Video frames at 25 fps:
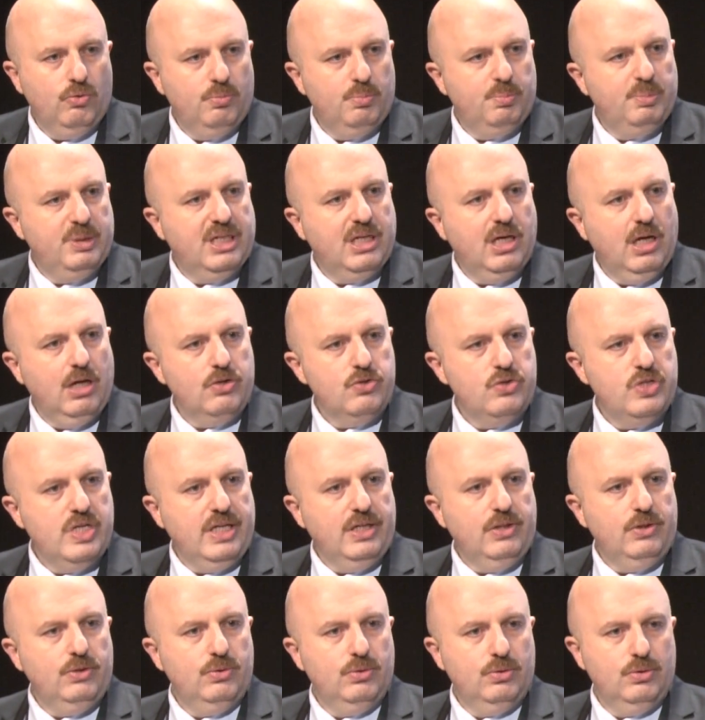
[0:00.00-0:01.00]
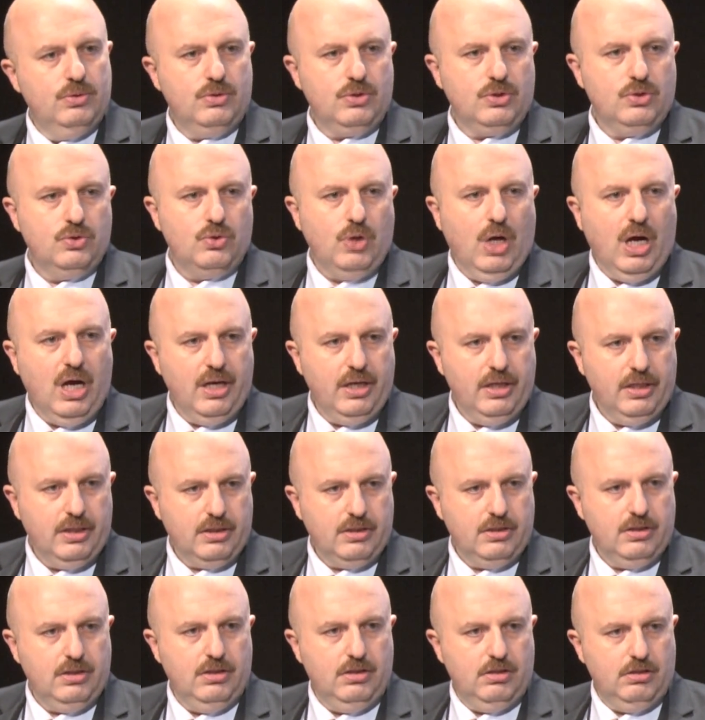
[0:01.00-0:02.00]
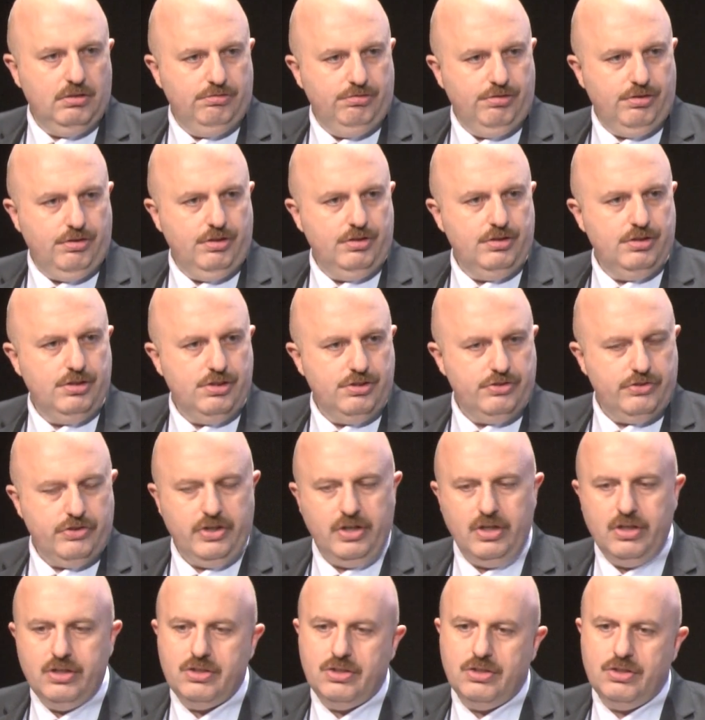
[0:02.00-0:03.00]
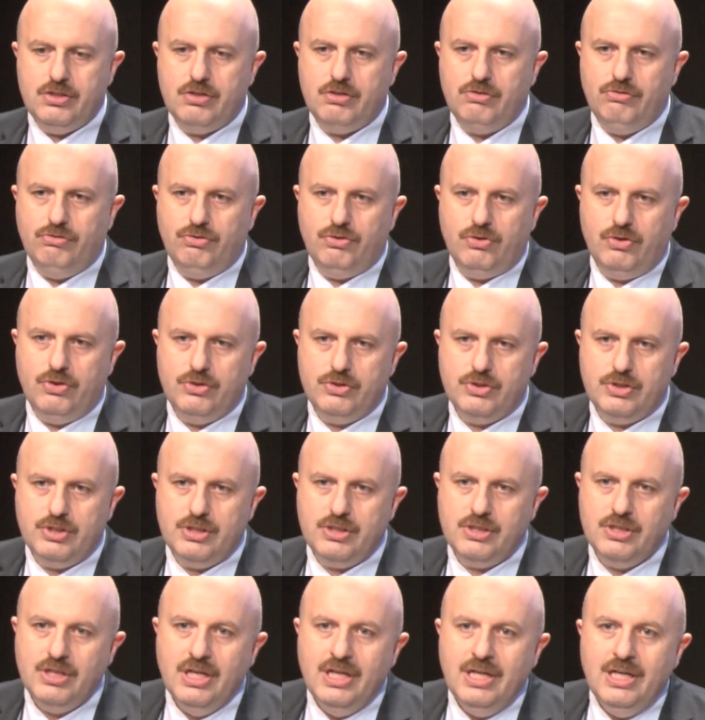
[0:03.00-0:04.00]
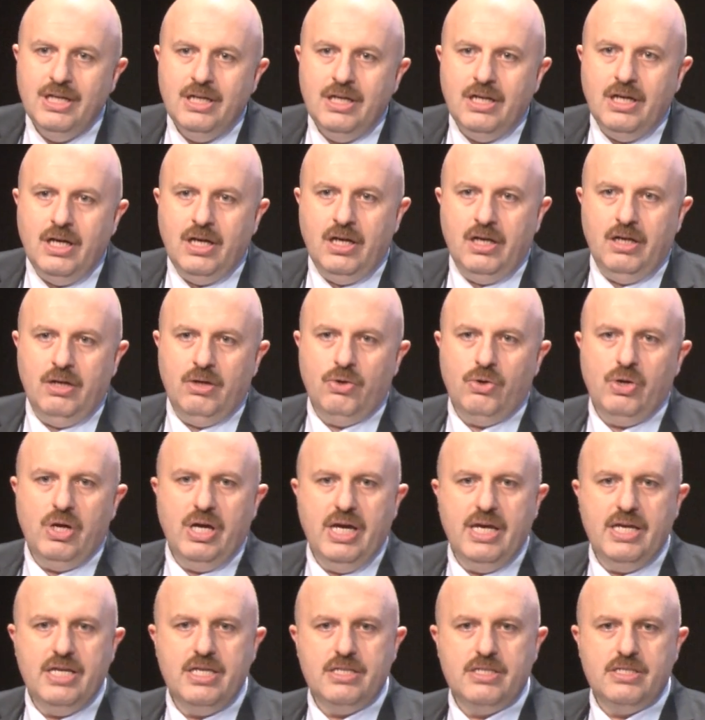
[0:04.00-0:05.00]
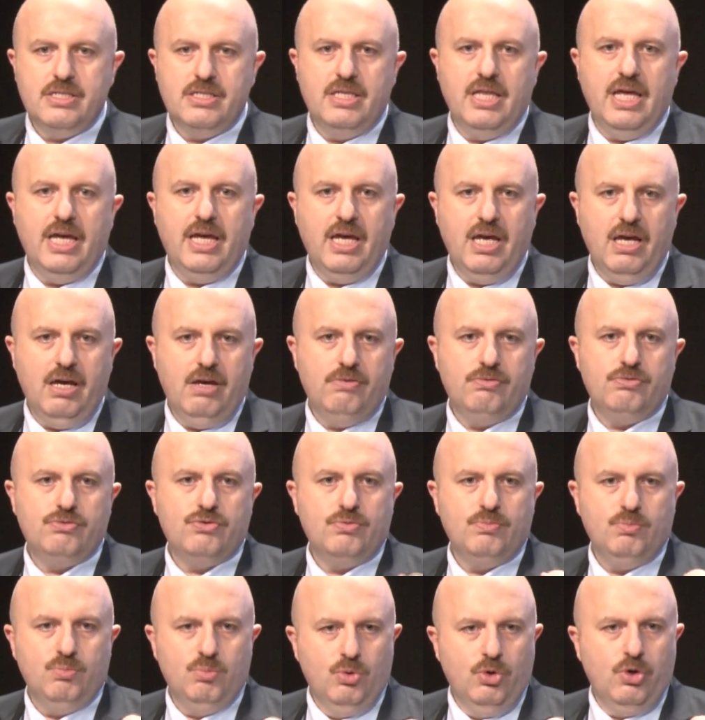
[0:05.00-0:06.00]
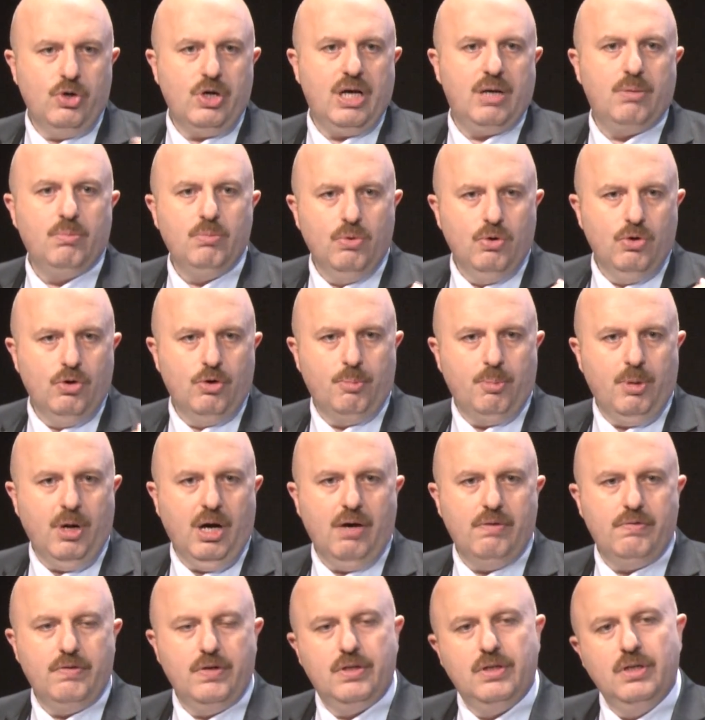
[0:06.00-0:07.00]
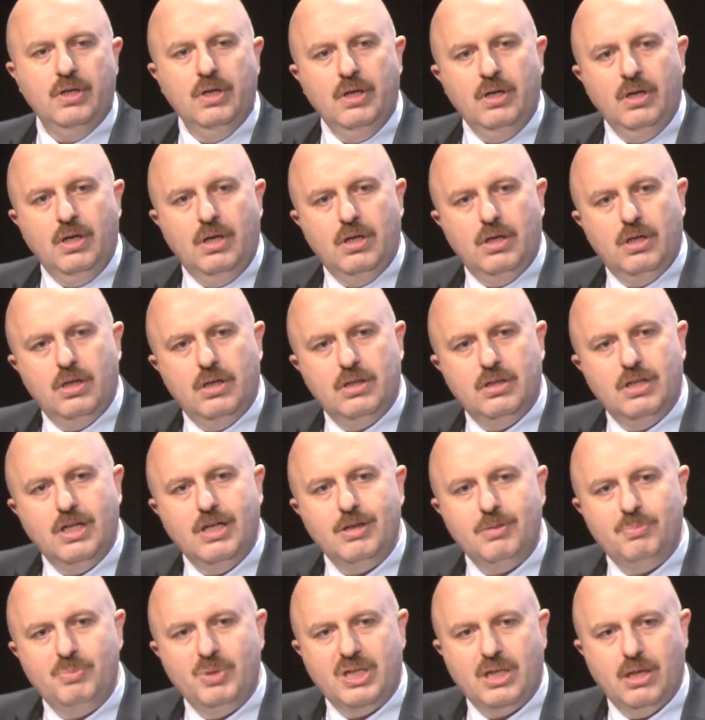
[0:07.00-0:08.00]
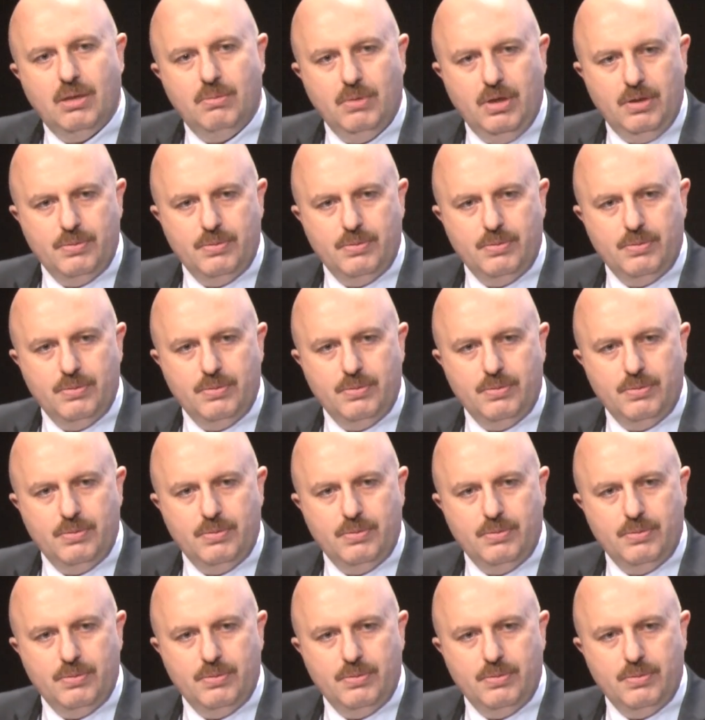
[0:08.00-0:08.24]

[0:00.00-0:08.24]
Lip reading: Because they use Quranic references, religious references, as they have more and more power, they become